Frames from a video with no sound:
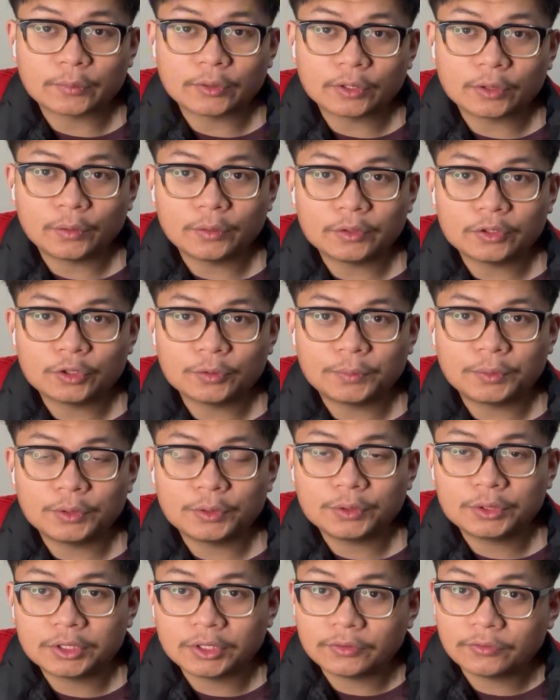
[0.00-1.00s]
we're going to be
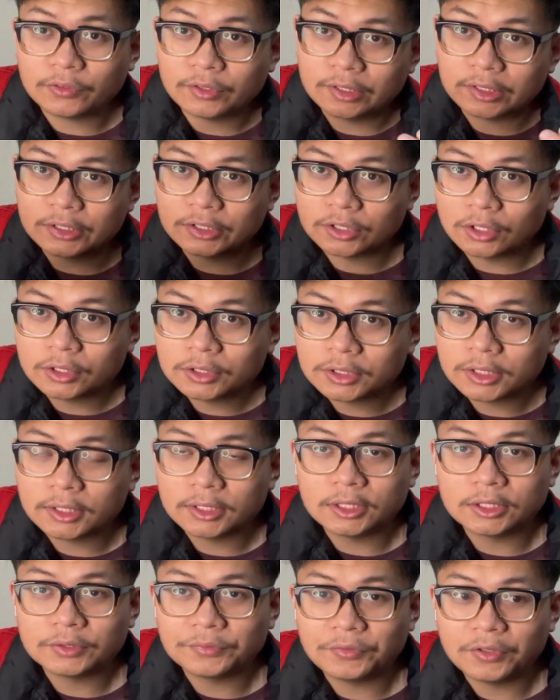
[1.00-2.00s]
using for the songs
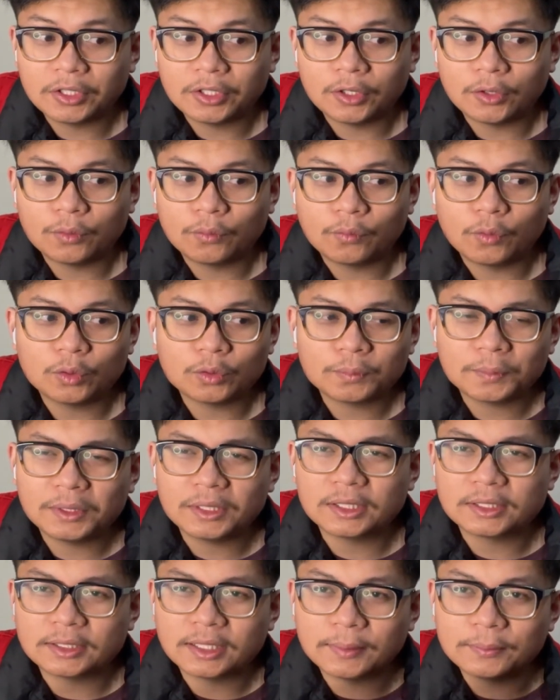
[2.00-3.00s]
in this video won't be
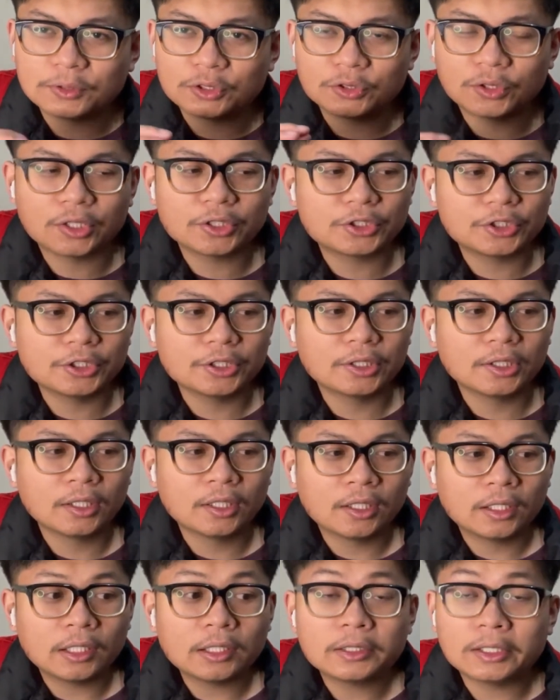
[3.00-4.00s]
the same structure.
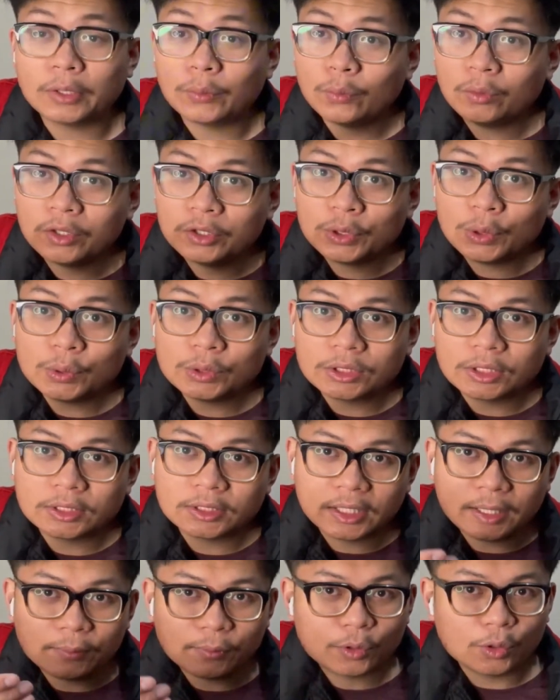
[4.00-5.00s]
They will use the
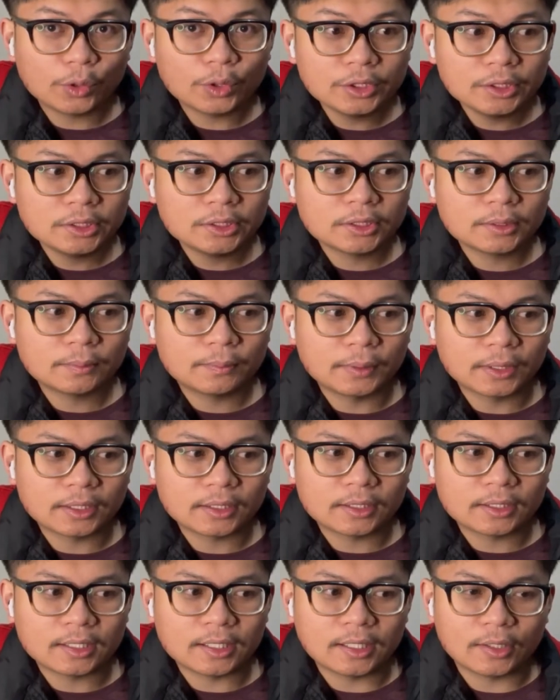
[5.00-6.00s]
same chords,
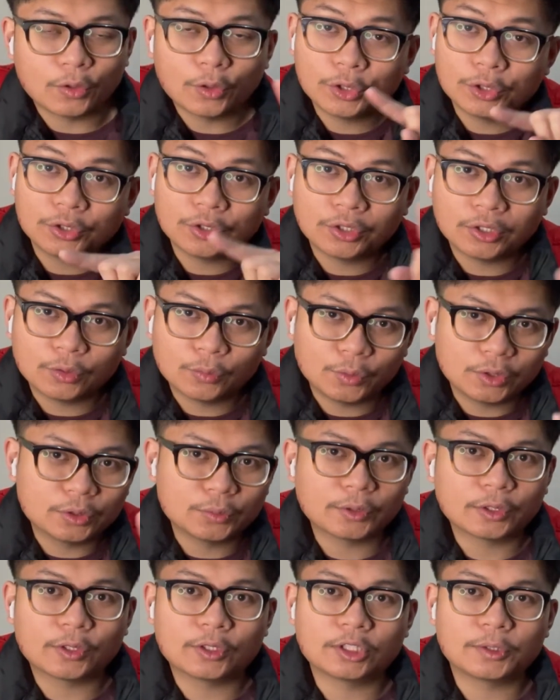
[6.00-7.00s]
but the order in
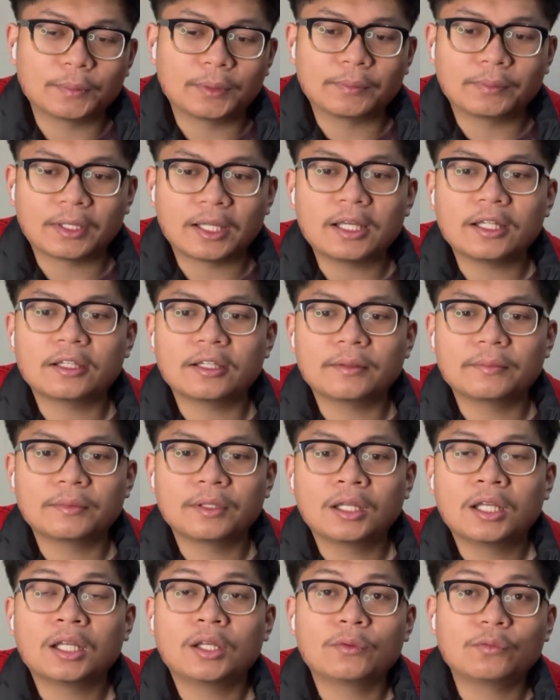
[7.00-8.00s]
which we're going to be playing them
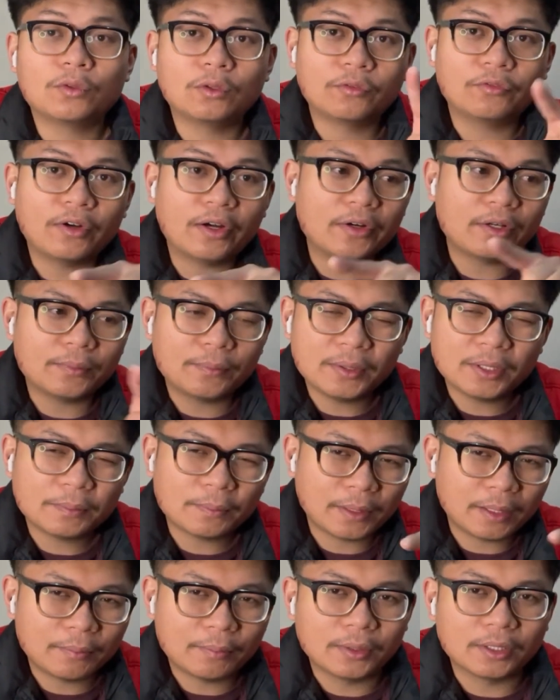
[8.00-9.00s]
will vary
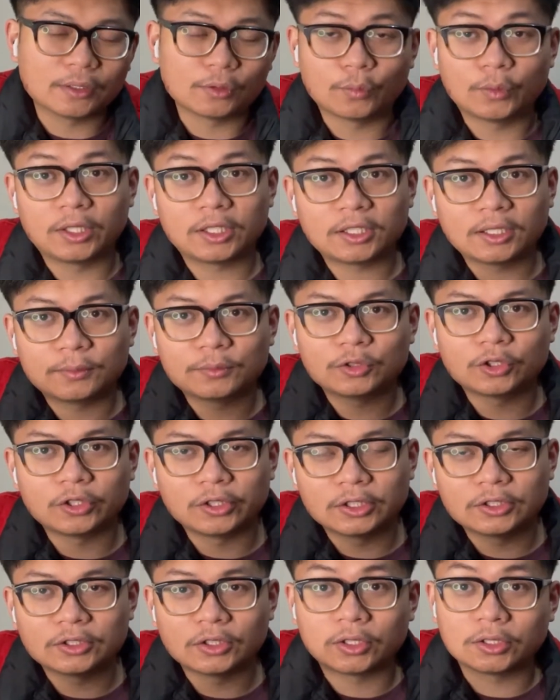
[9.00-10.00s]
bit by bit when it comes to
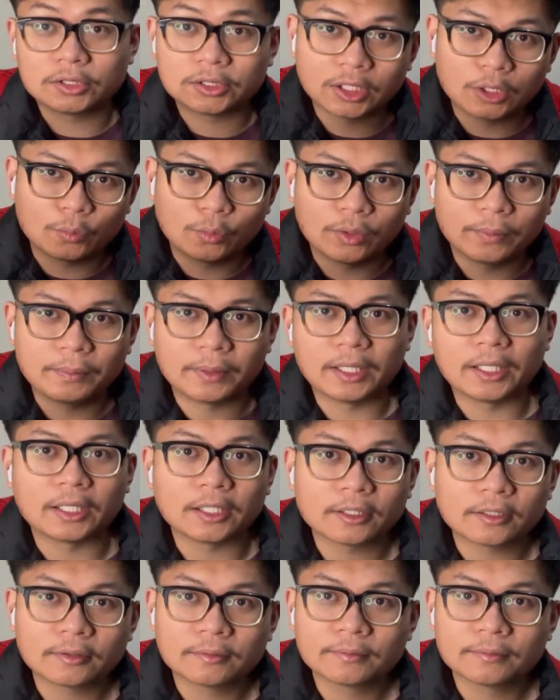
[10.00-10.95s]
the songs that we're playing.